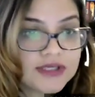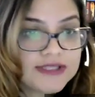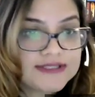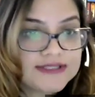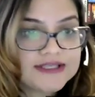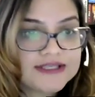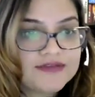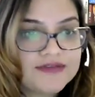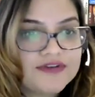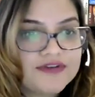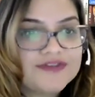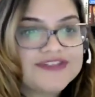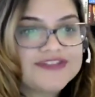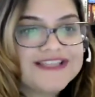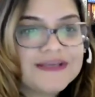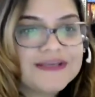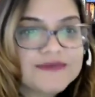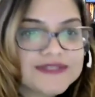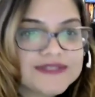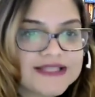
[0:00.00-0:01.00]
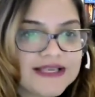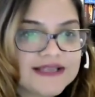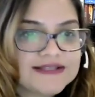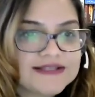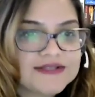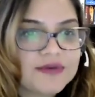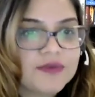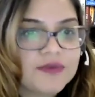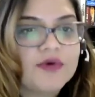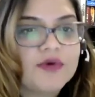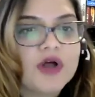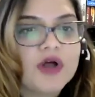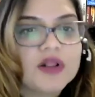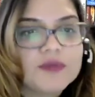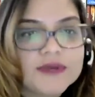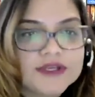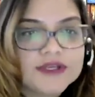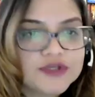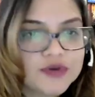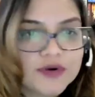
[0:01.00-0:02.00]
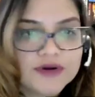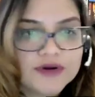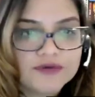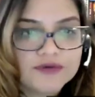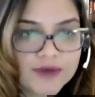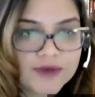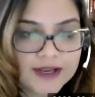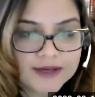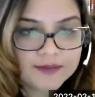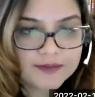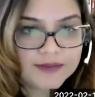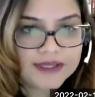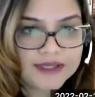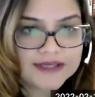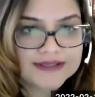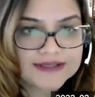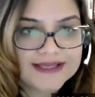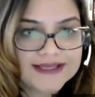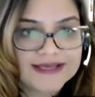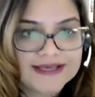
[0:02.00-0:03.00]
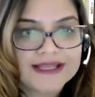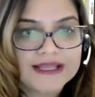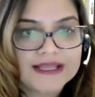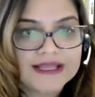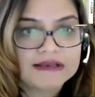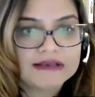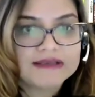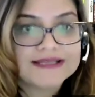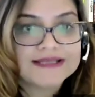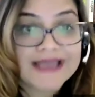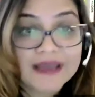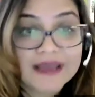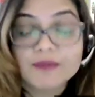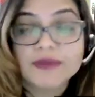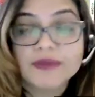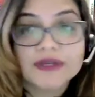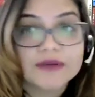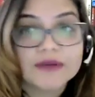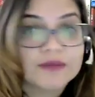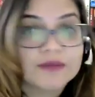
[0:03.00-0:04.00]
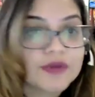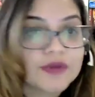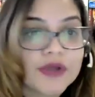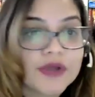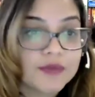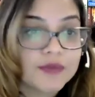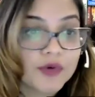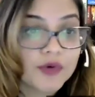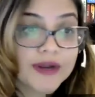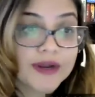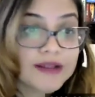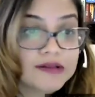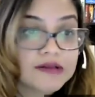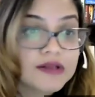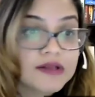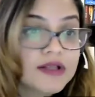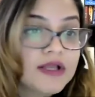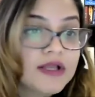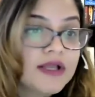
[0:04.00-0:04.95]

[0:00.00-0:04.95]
If it seems like it's a revolving door environment, then it can dampen employee morale.